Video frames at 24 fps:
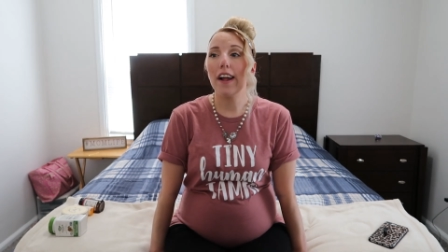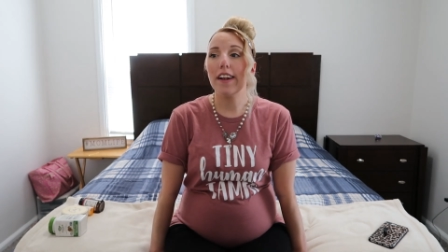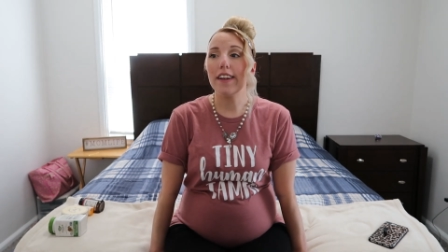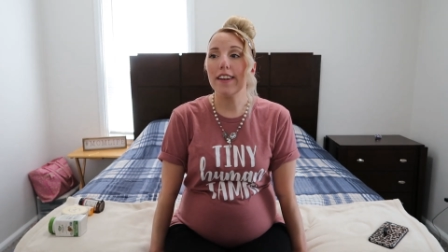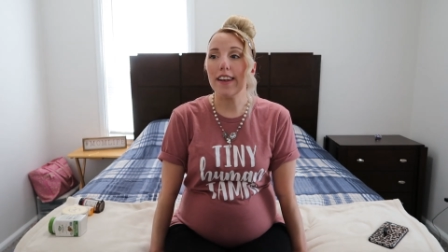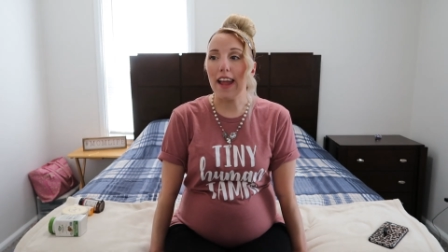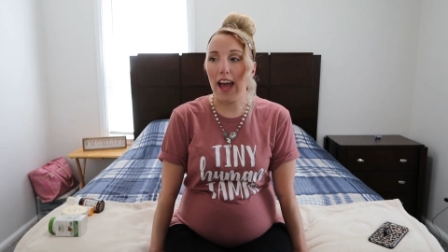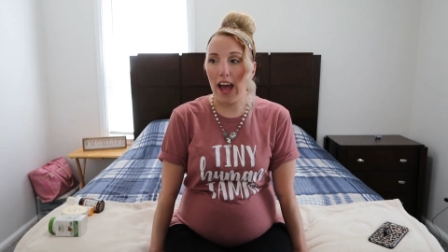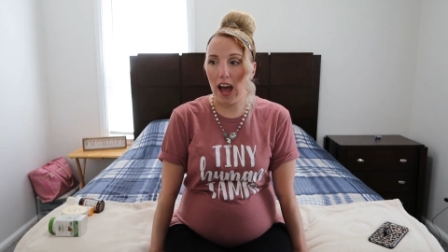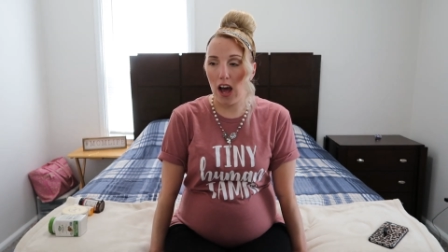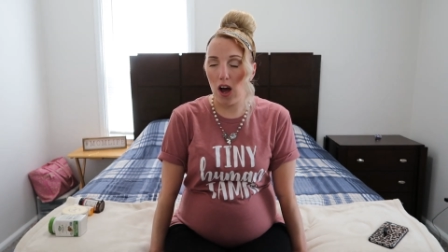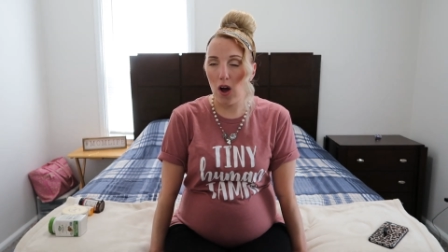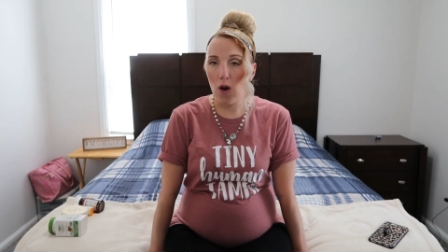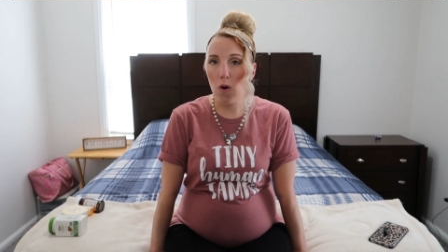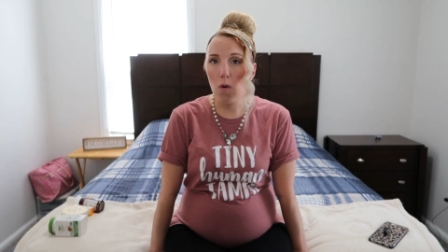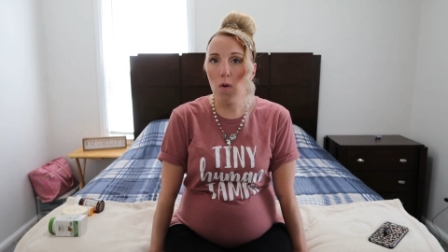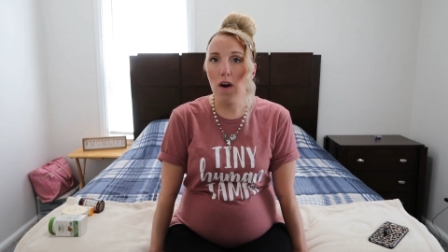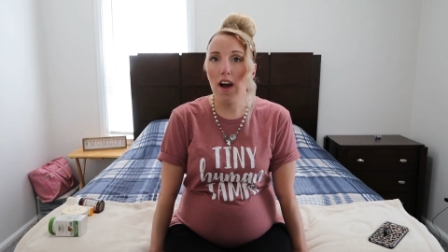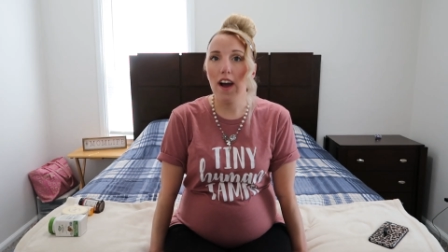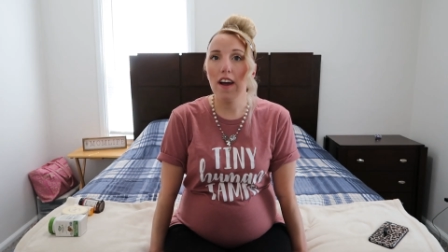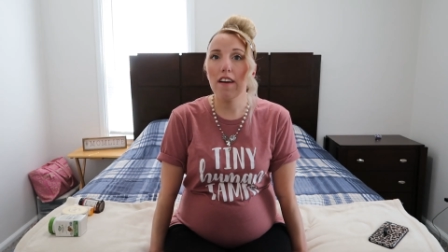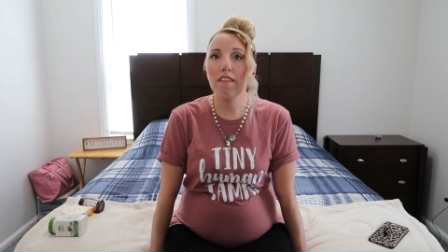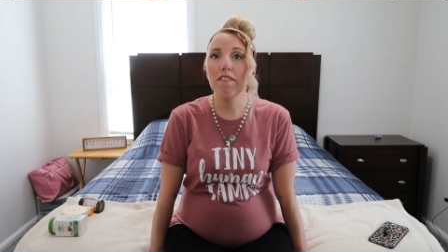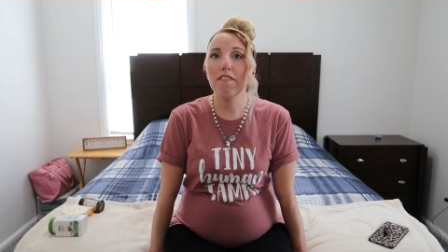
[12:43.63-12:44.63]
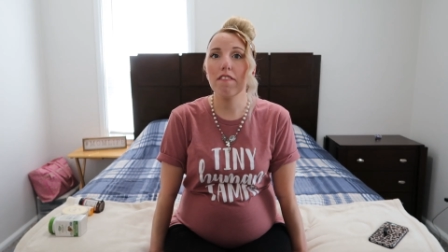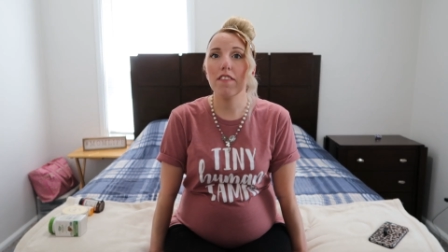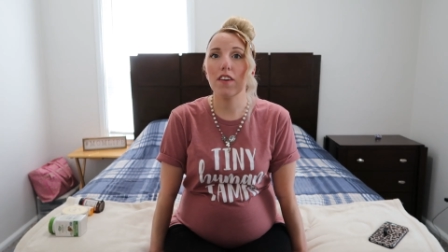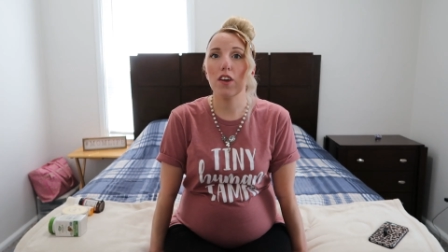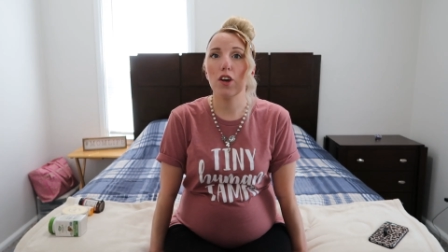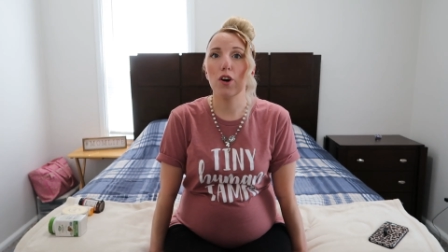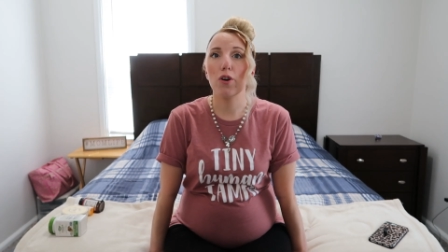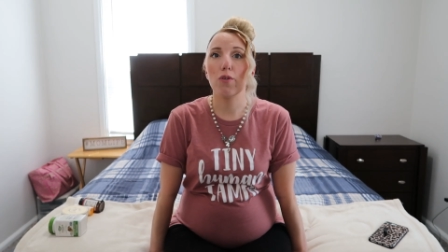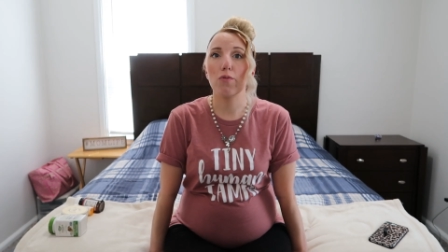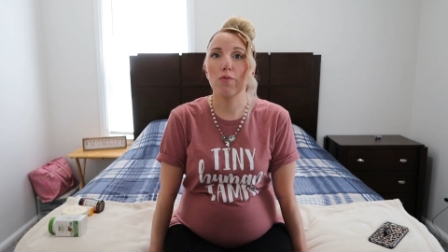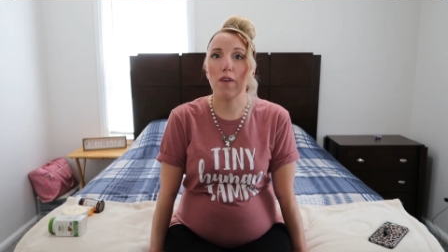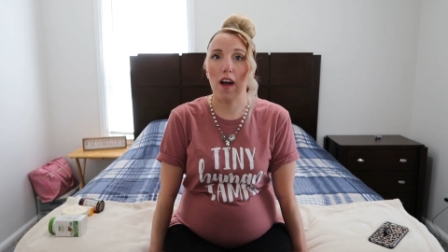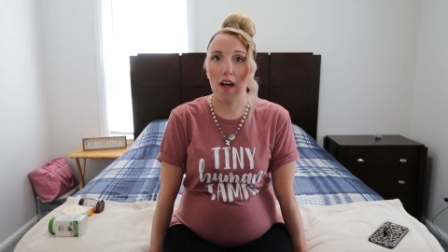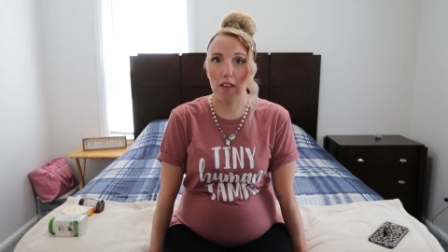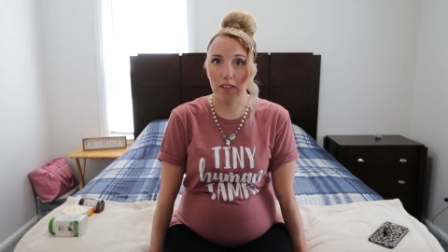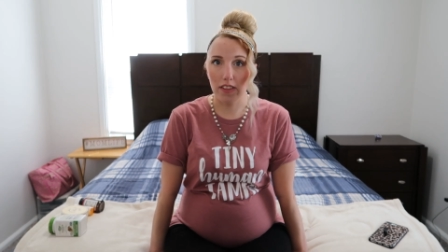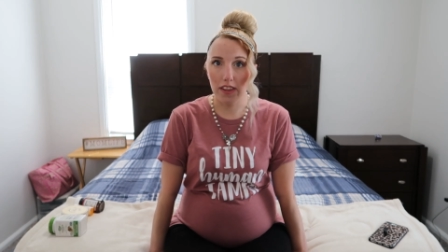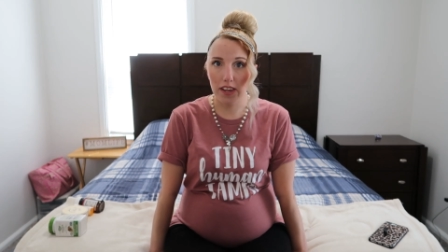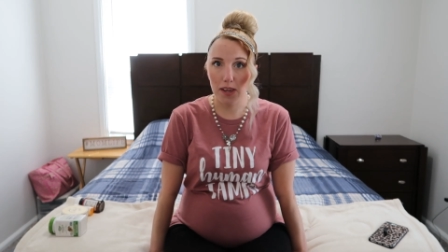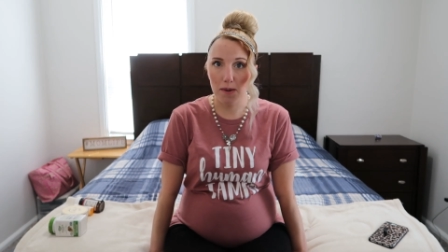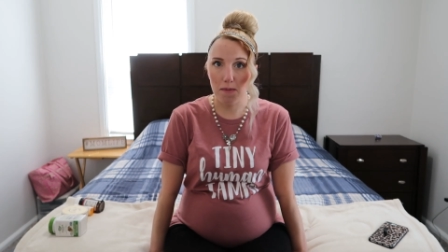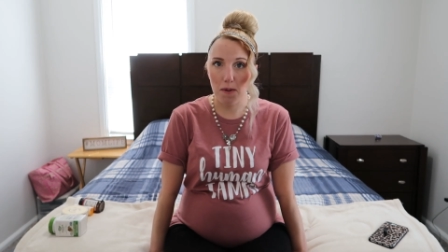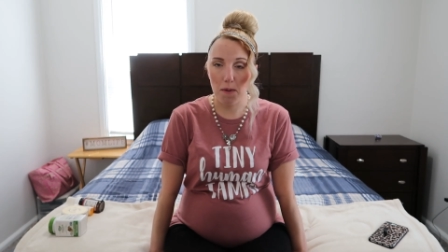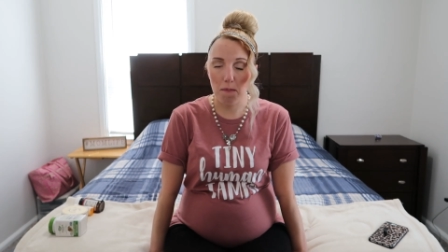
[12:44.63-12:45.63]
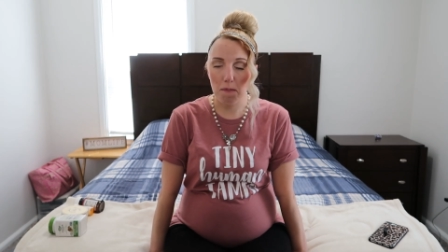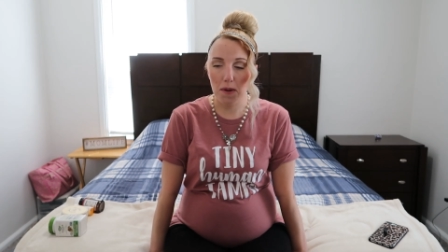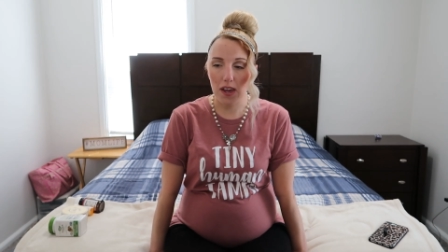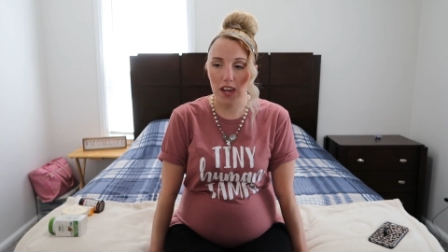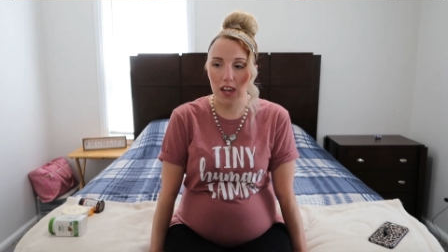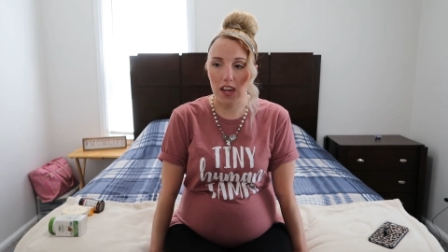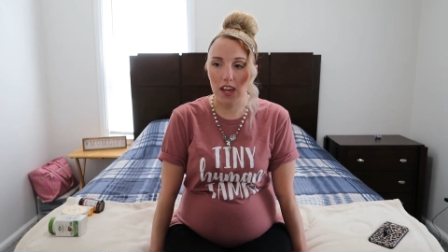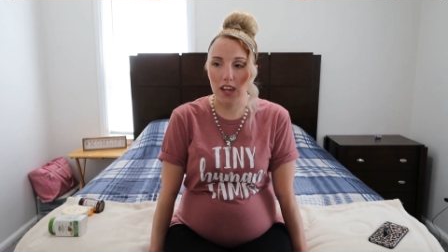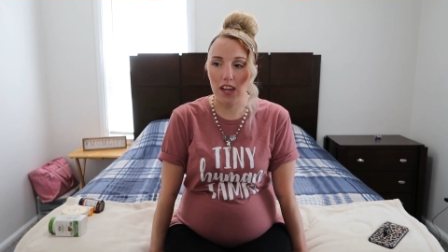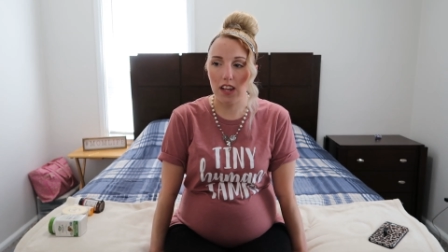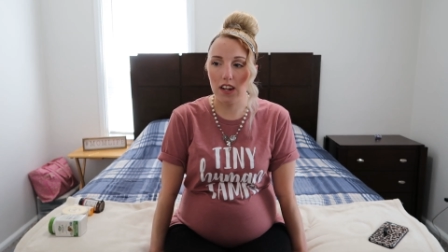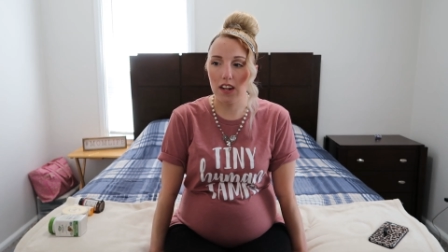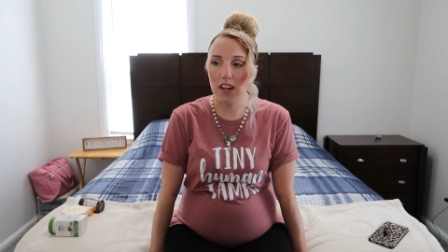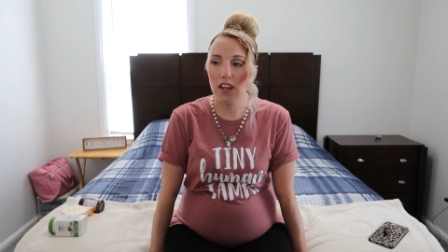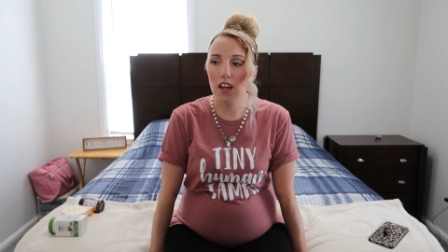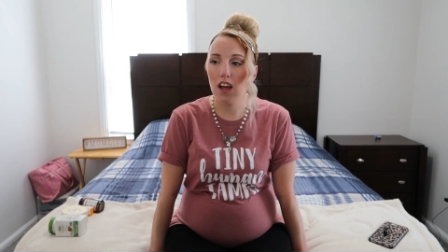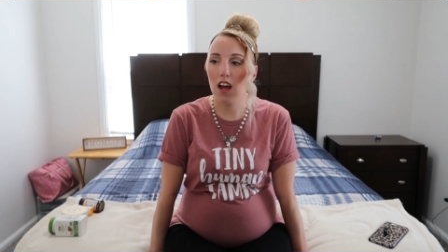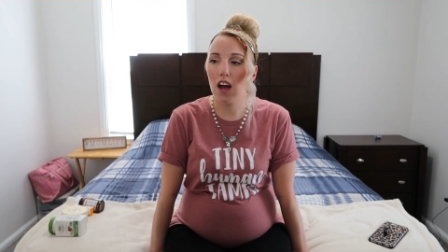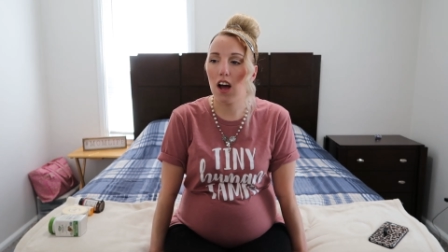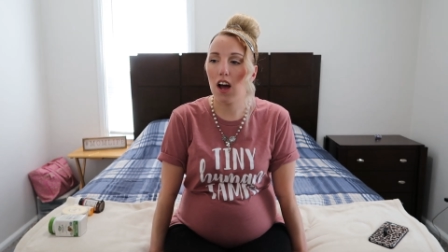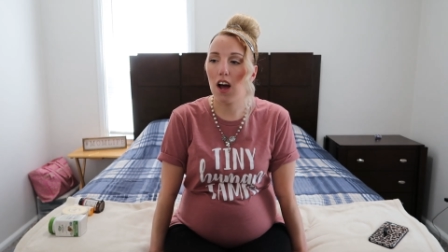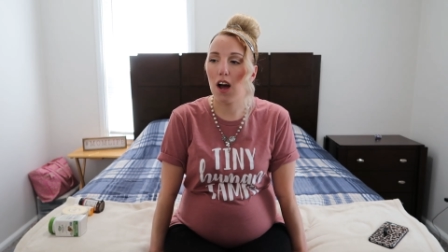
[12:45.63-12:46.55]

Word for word: Now I feel round ligament pain.